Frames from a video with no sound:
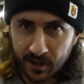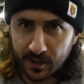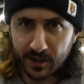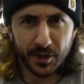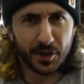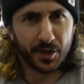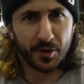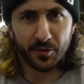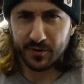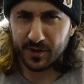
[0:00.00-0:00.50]

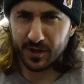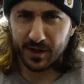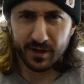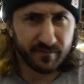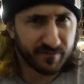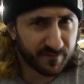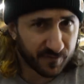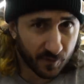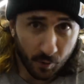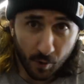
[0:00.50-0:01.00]
you know,
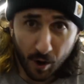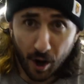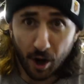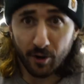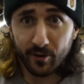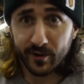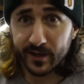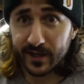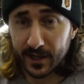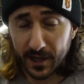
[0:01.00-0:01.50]
the
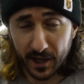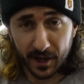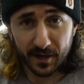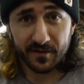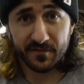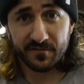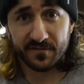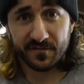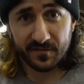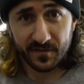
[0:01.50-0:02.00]
Ferrari
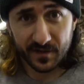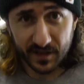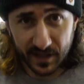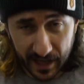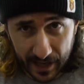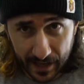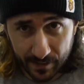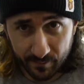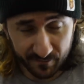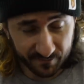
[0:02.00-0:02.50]
of
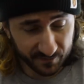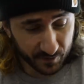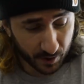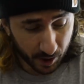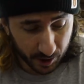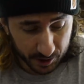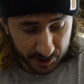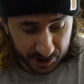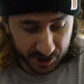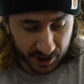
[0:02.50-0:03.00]

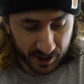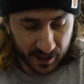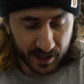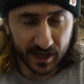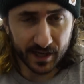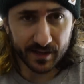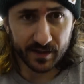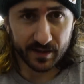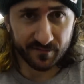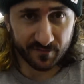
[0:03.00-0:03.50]
camouflage
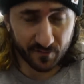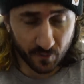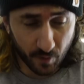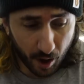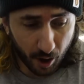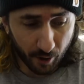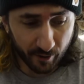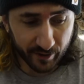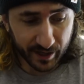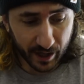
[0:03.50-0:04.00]
and the
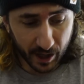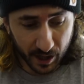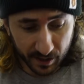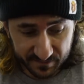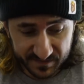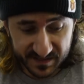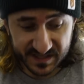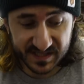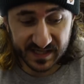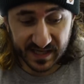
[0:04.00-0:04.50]
Ferrari
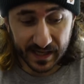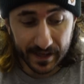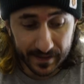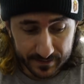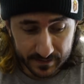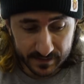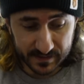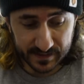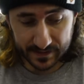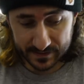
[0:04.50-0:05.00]
of
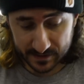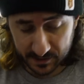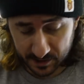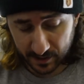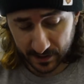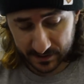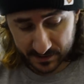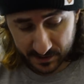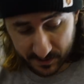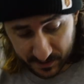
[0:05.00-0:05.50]
skins that you
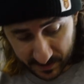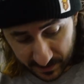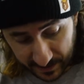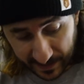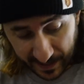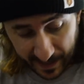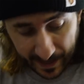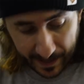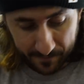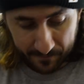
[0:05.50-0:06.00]
got to use in the
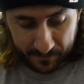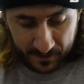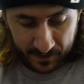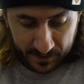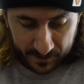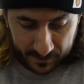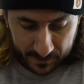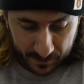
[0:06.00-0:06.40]
game.